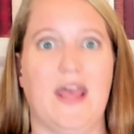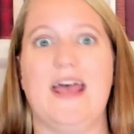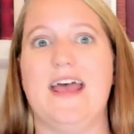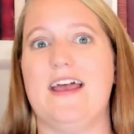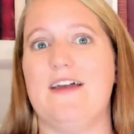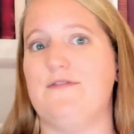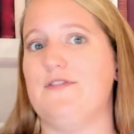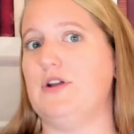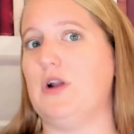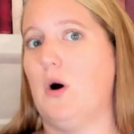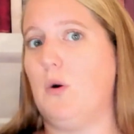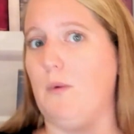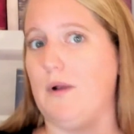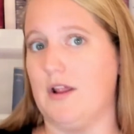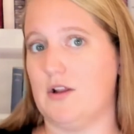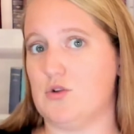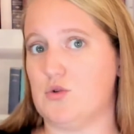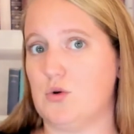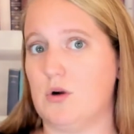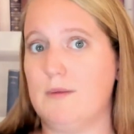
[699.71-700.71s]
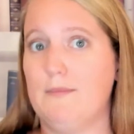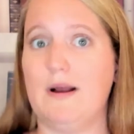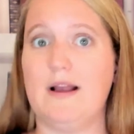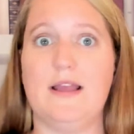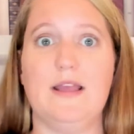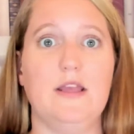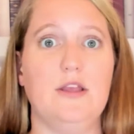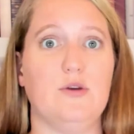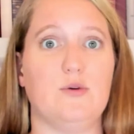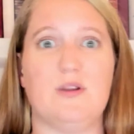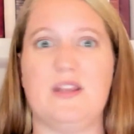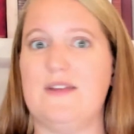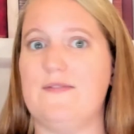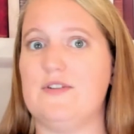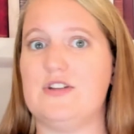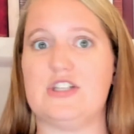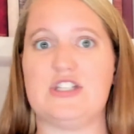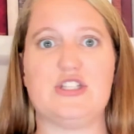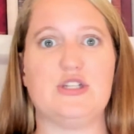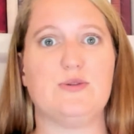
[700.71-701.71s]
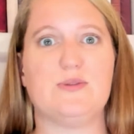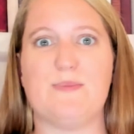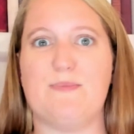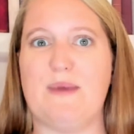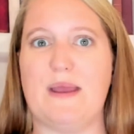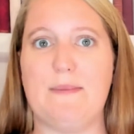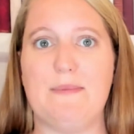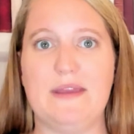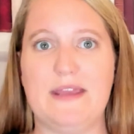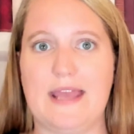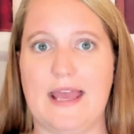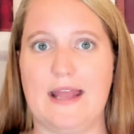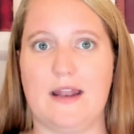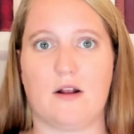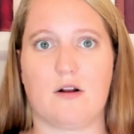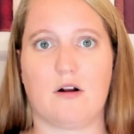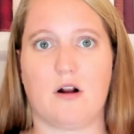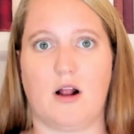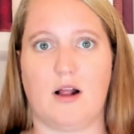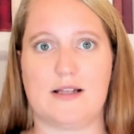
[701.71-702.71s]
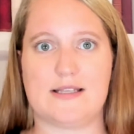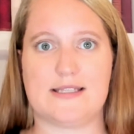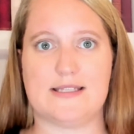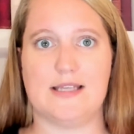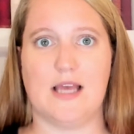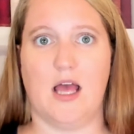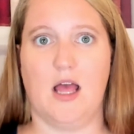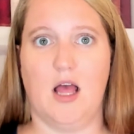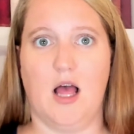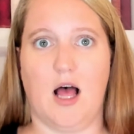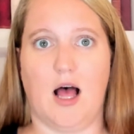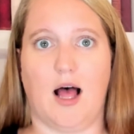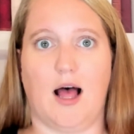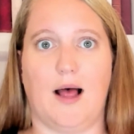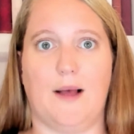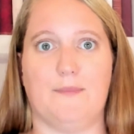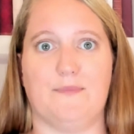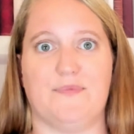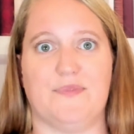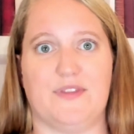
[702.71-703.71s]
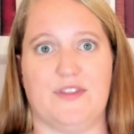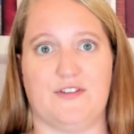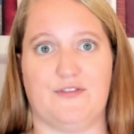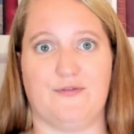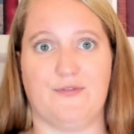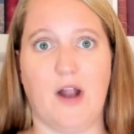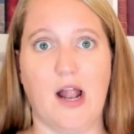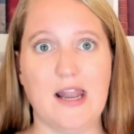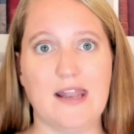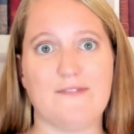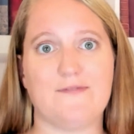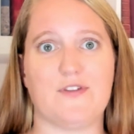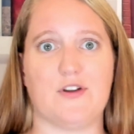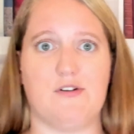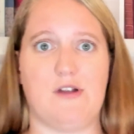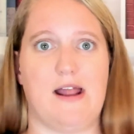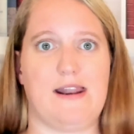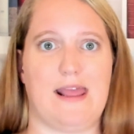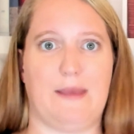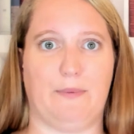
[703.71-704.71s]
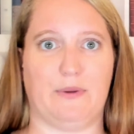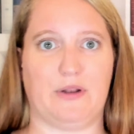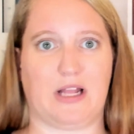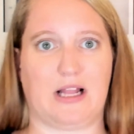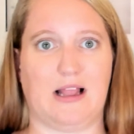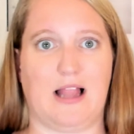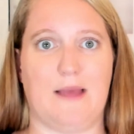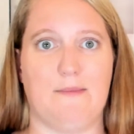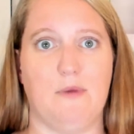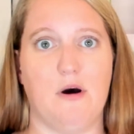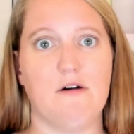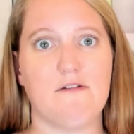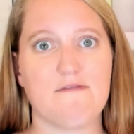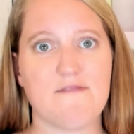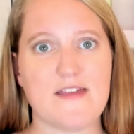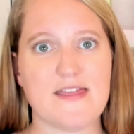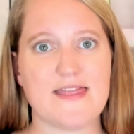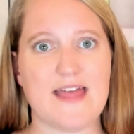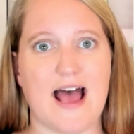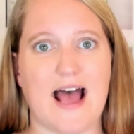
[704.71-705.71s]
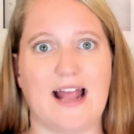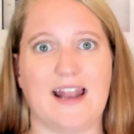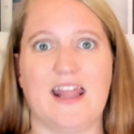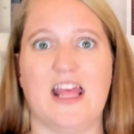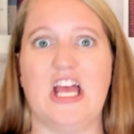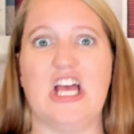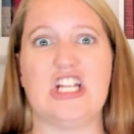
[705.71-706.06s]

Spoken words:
If you don't want a door monkey, you can even just use a baby gate across the front if they're not able to climb over that,